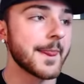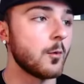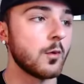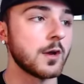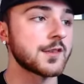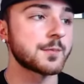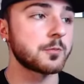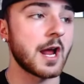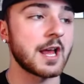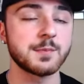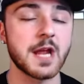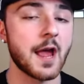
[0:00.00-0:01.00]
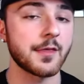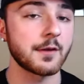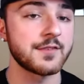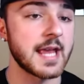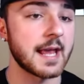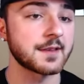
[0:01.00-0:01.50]
Wouldn't surprise me either if
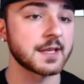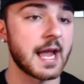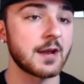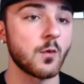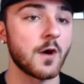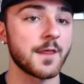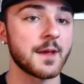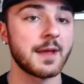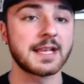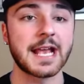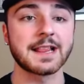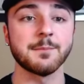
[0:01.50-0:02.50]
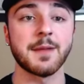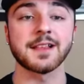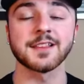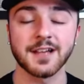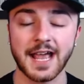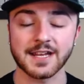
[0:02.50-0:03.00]
the Yanks land one of them. Again, the
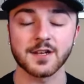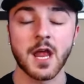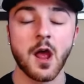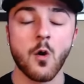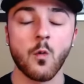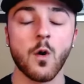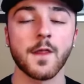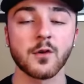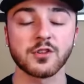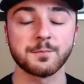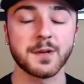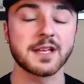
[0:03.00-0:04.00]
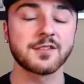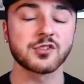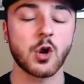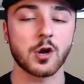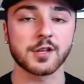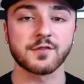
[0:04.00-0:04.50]
Mets landed one of those big
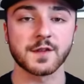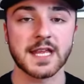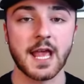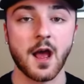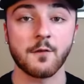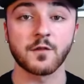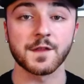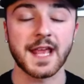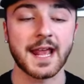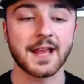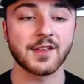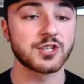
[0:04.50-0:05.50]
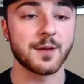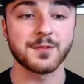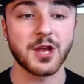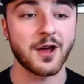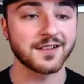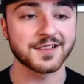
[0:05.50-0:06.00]
stars for the A's, which I'm
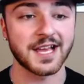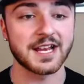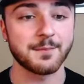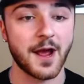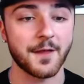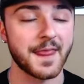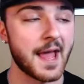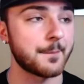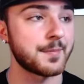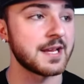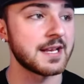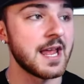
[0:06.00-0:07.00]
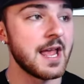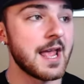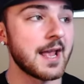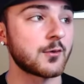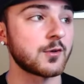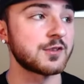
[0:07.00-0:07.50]
beyond excited about, that being
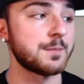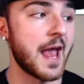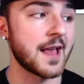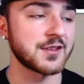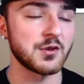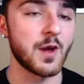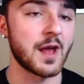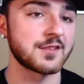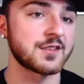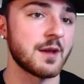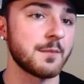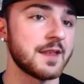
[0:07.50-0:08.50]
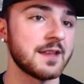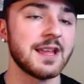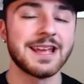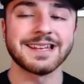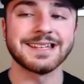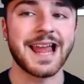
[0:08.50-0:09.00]
and Chris Bassit, who has some of the
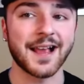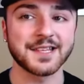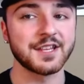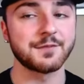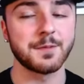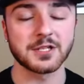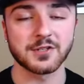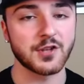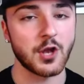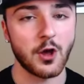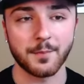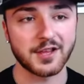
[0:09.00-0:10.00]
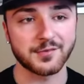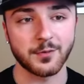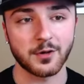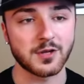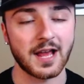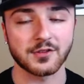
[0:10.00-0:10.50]
nastiest pitches in all baseball.
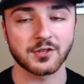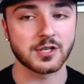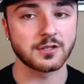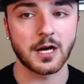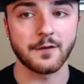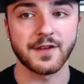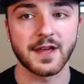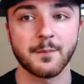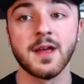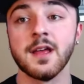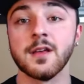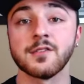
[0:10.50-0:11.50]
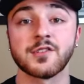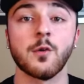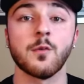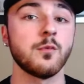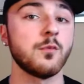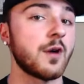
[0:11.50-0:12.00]
You guys are going to love him.
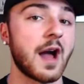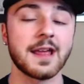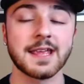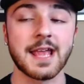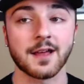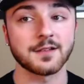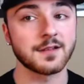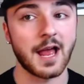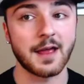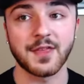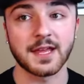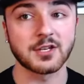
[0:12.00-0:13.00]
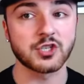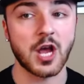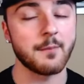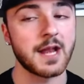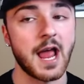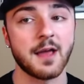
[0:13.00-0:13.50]
So, I think
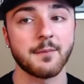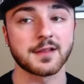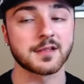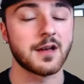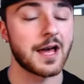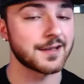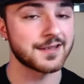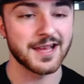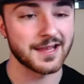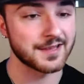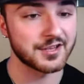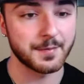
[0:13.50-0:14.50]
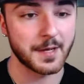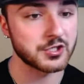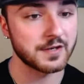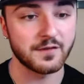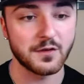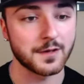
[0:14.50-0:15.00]
Sean Manaea makes a lot of sense, especially
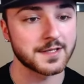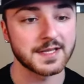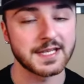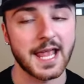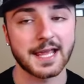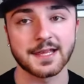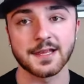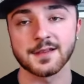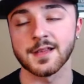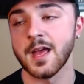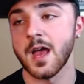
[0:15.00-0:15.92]
if he went to the Yankees.